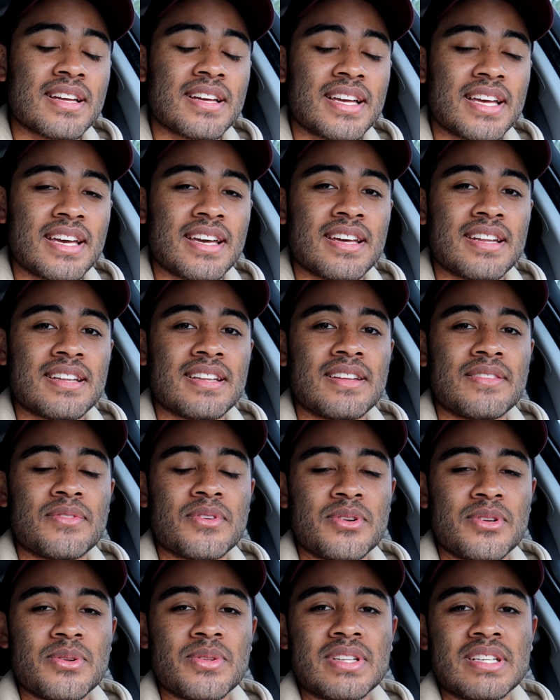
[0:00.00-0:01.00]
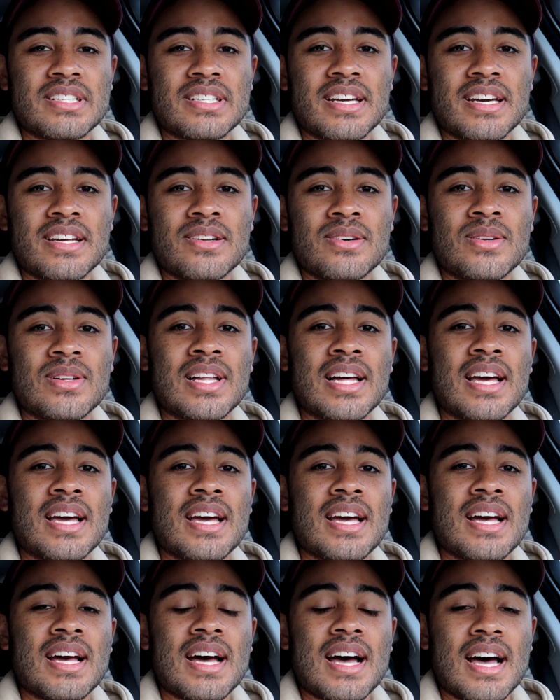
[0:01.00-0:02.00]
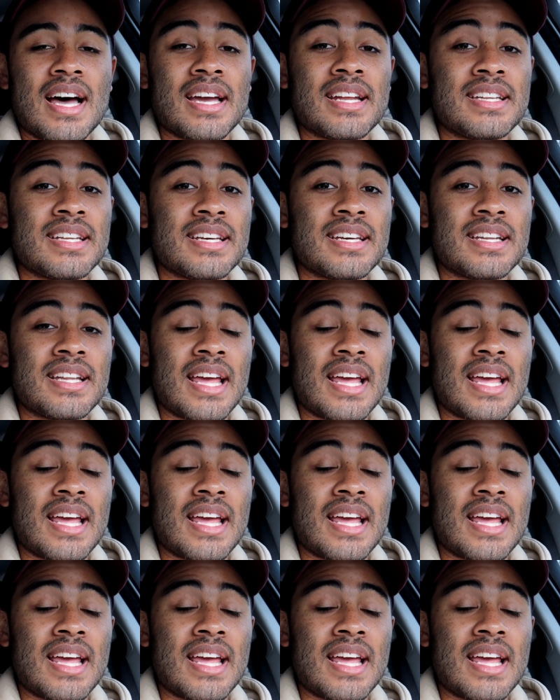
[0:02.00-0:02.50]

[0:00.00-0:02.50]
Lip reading: again, if you're new to the channel, I did